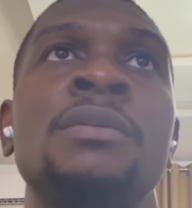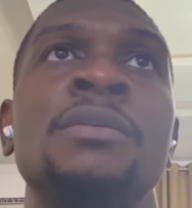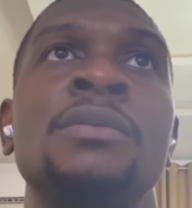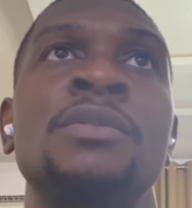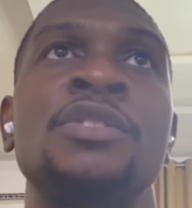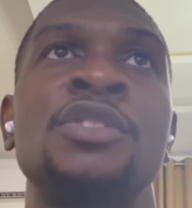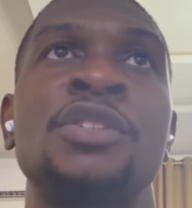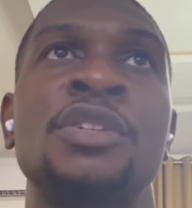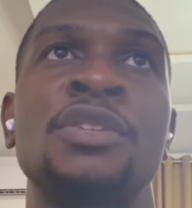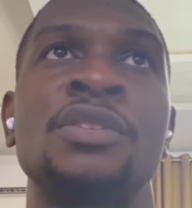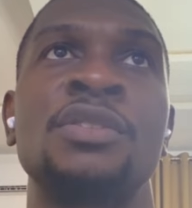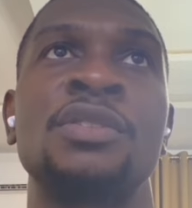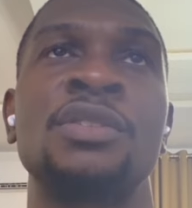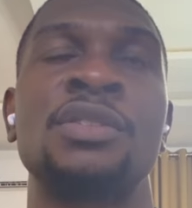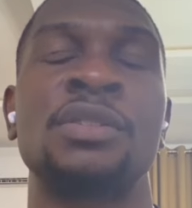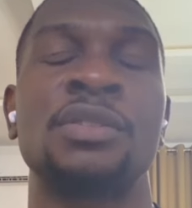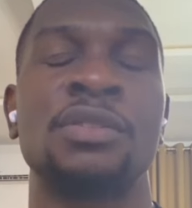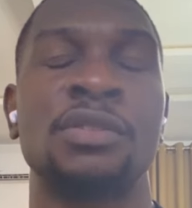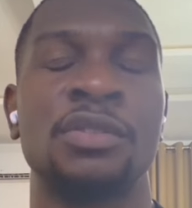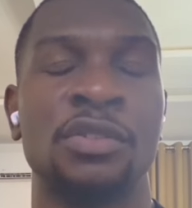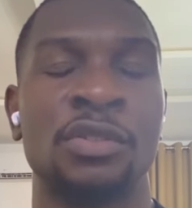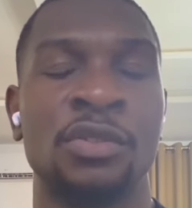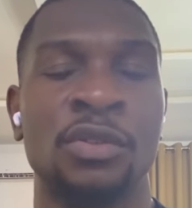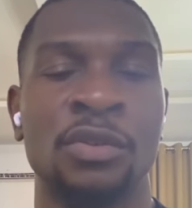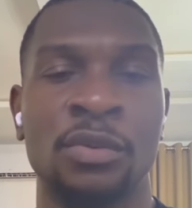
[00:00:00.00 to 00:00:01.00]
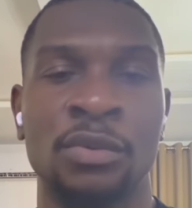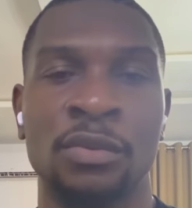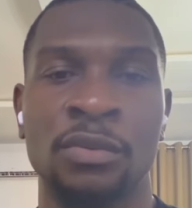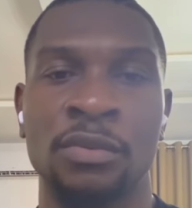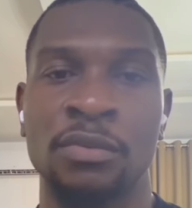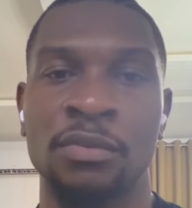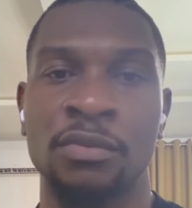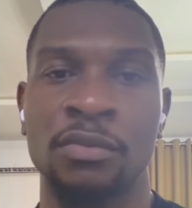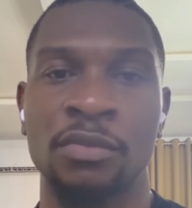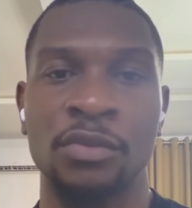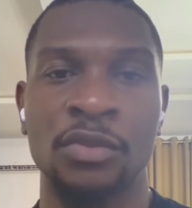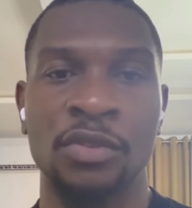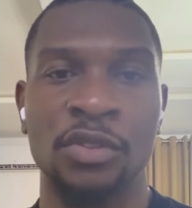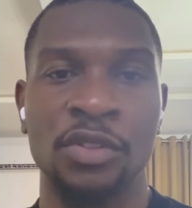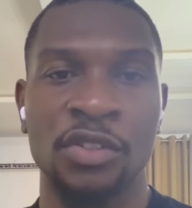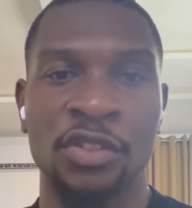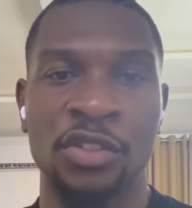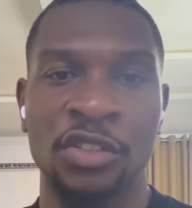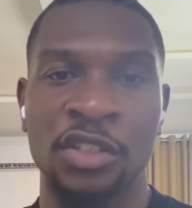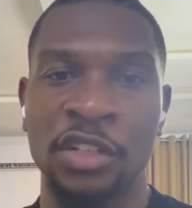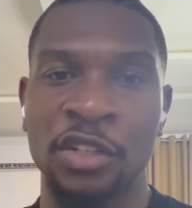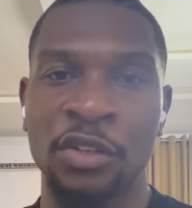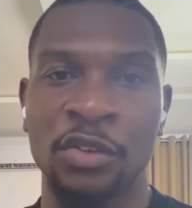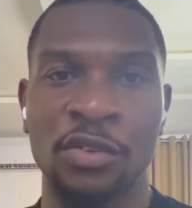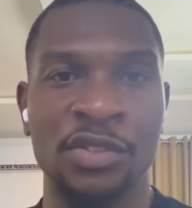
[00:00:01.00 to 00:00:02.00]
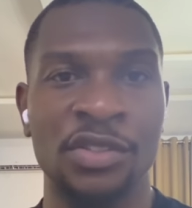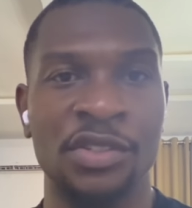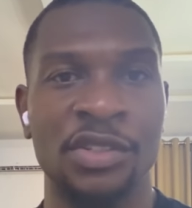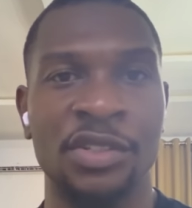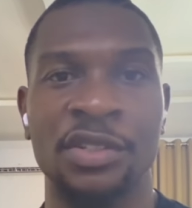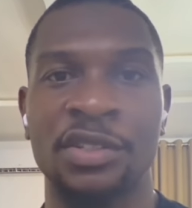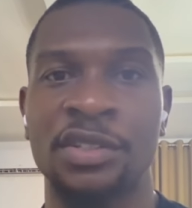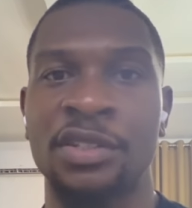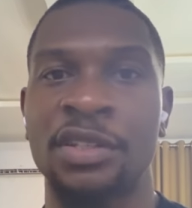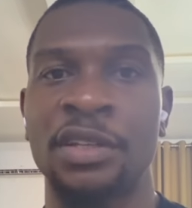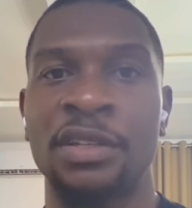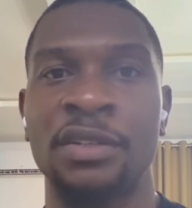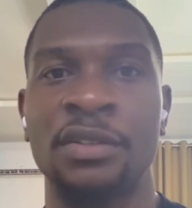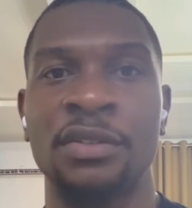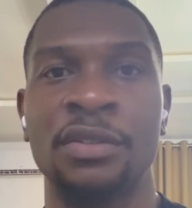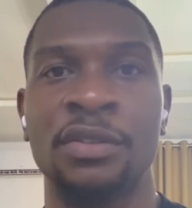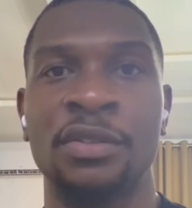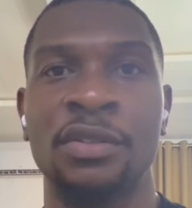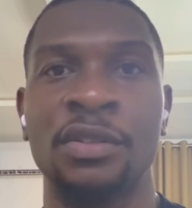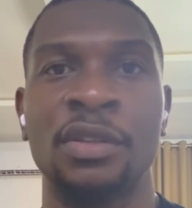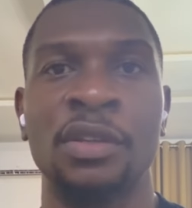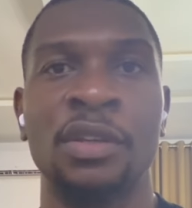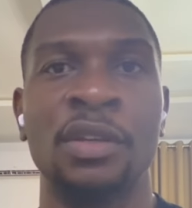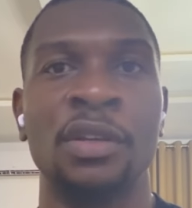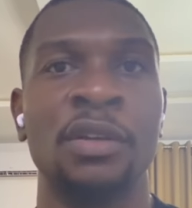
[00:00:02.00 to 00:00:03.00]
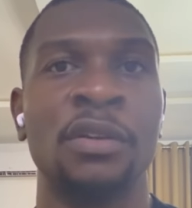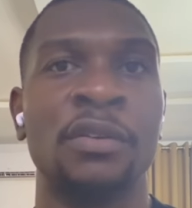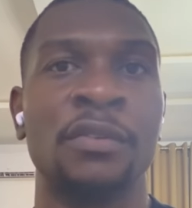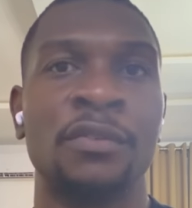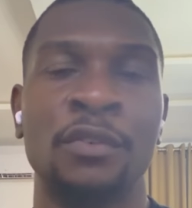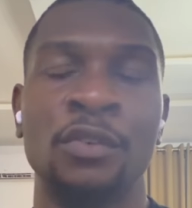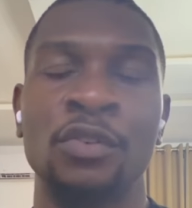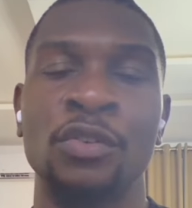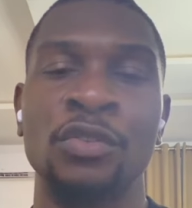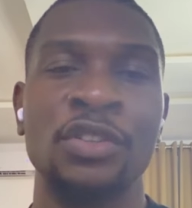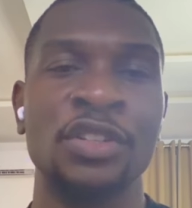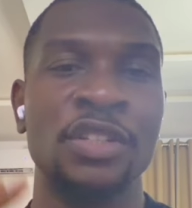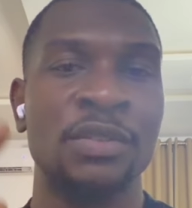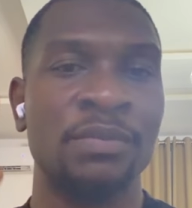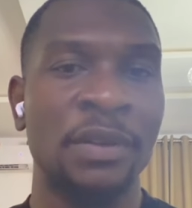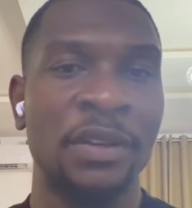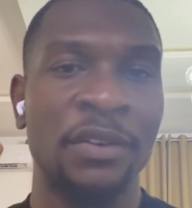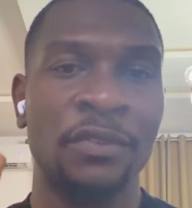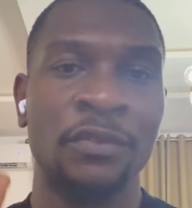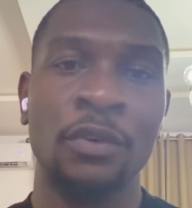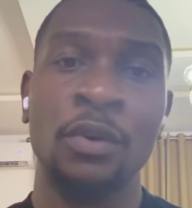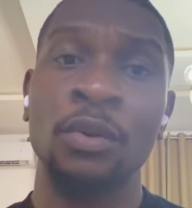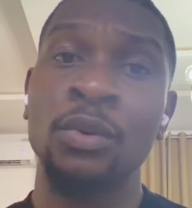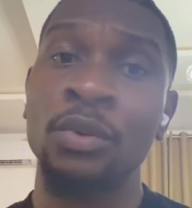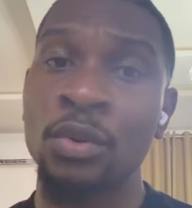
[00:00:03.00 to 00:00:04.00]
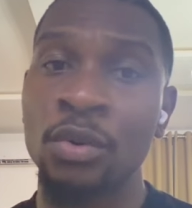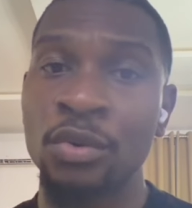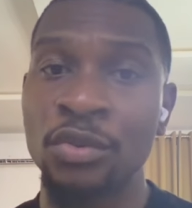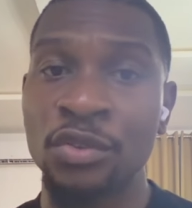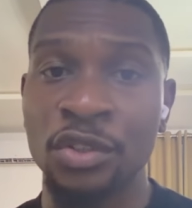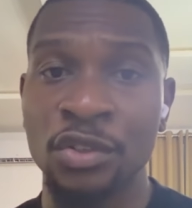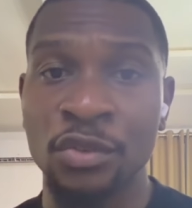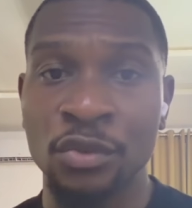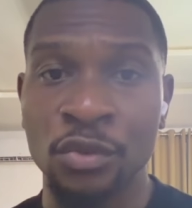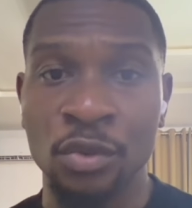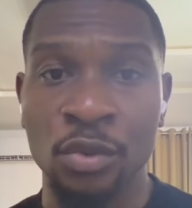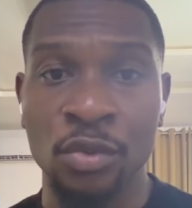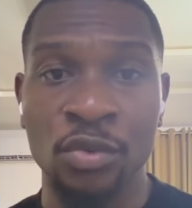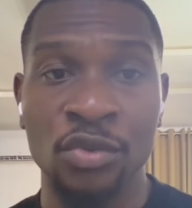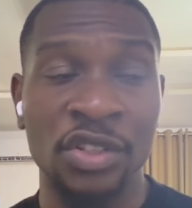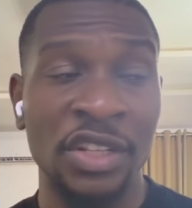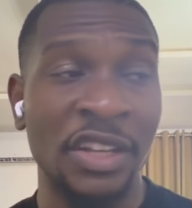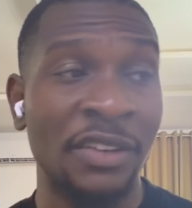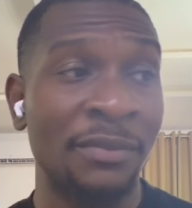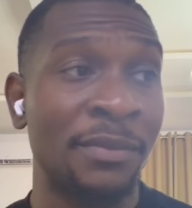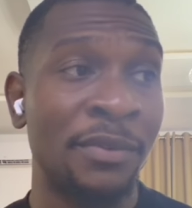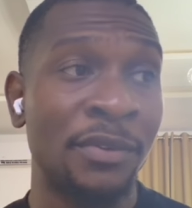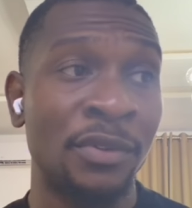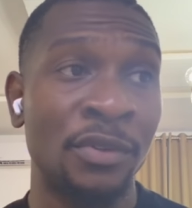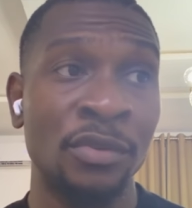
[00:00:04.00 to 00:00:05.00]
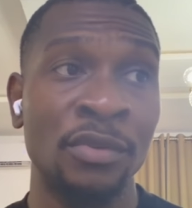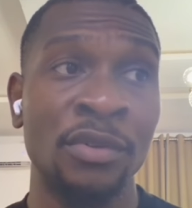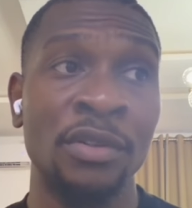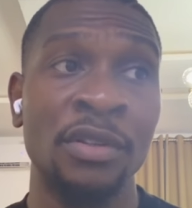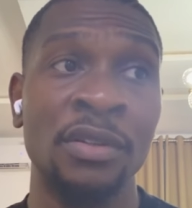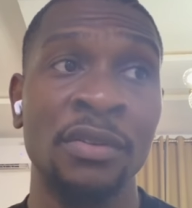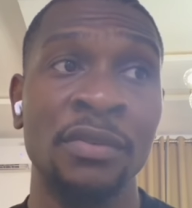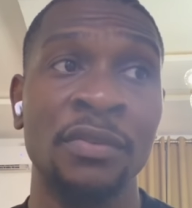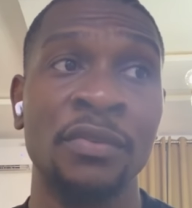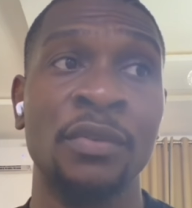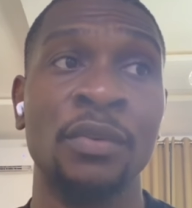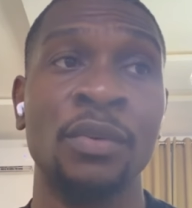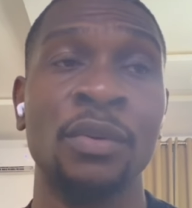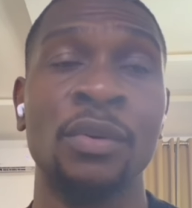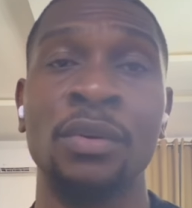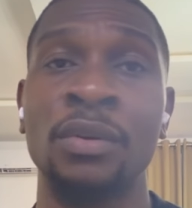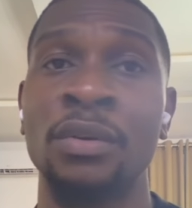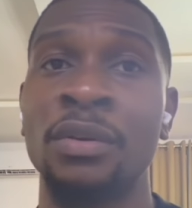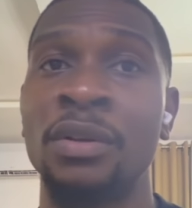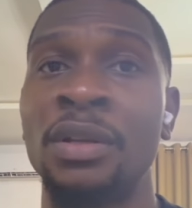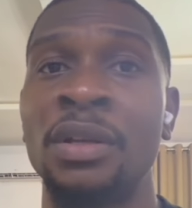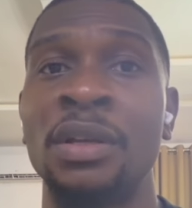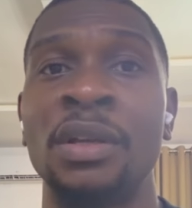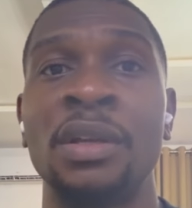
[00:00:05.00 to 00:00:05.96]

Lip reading: Just stay consistent. Follow this my 4 golden rules. I've been doing it for